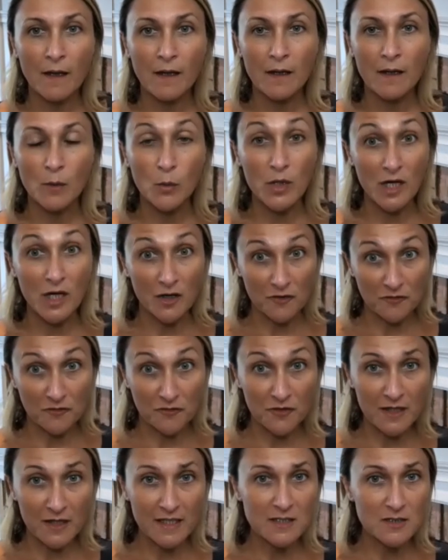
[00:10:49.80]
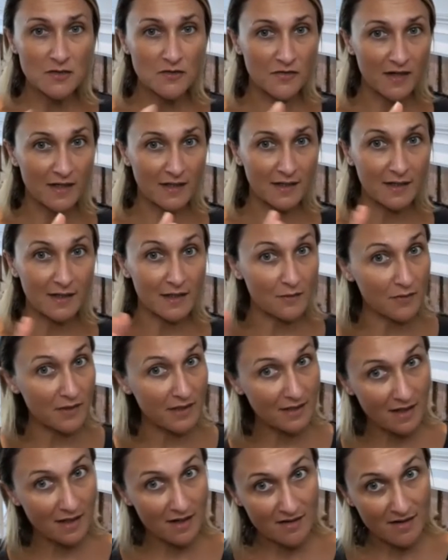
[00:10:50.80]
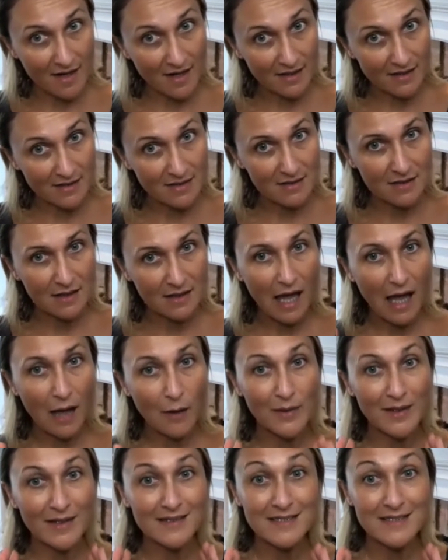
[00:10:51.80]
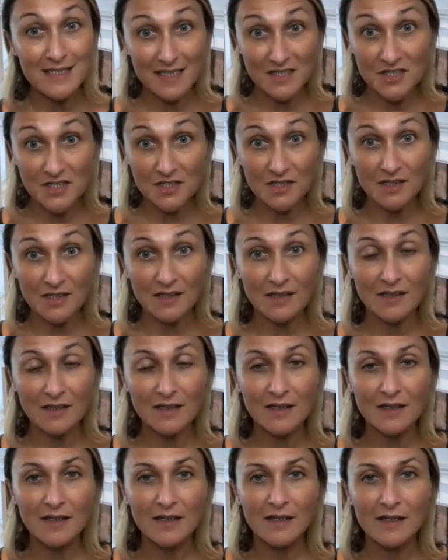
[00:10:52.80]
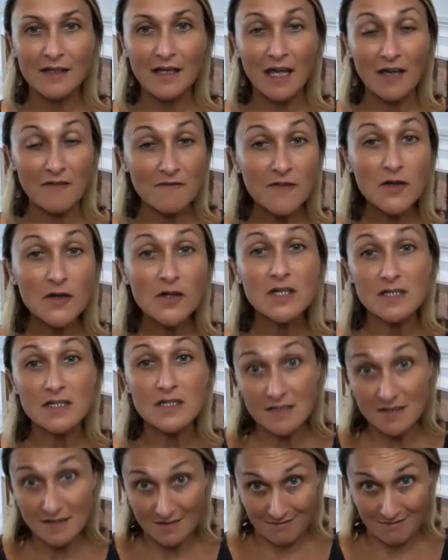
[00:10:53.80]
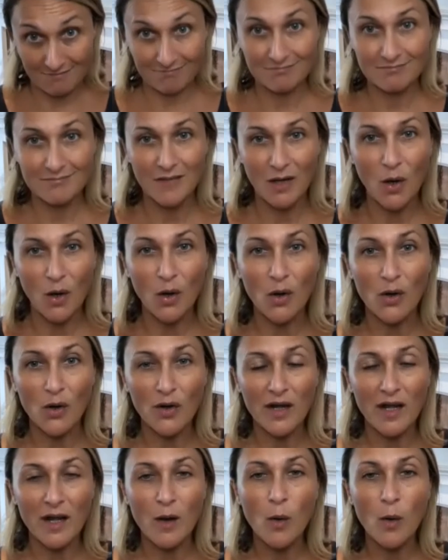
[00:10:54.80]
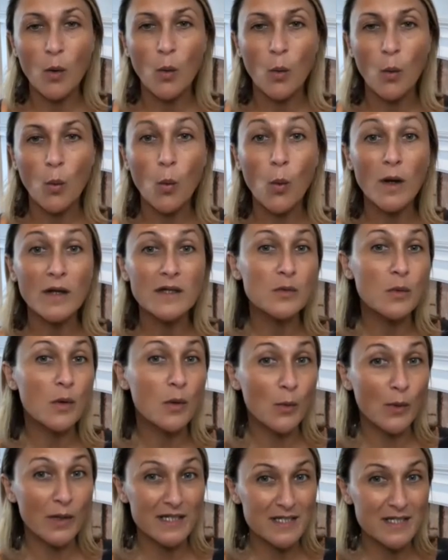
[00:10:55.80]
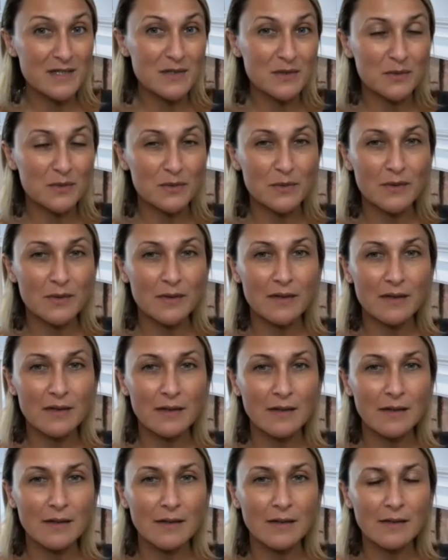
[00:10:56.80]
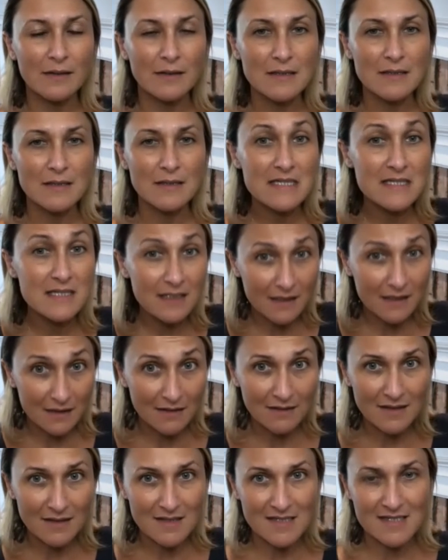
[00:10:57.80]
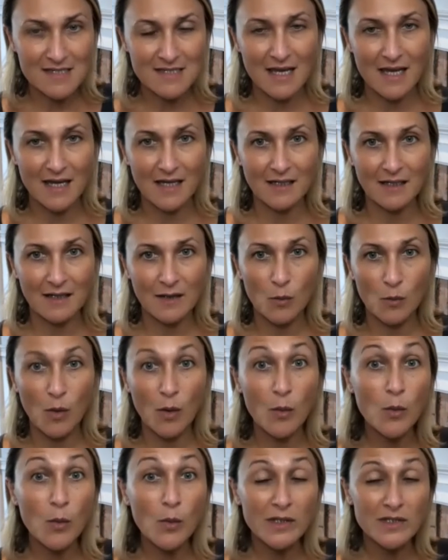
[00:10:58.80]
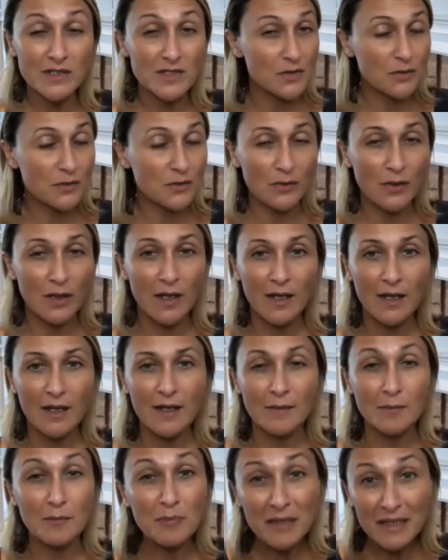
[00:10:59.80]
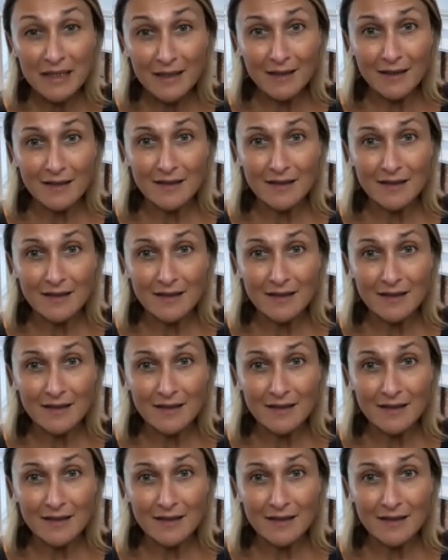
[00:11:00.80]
we are free to finally redirect our attention and focus on what we want to see instead, what we want to be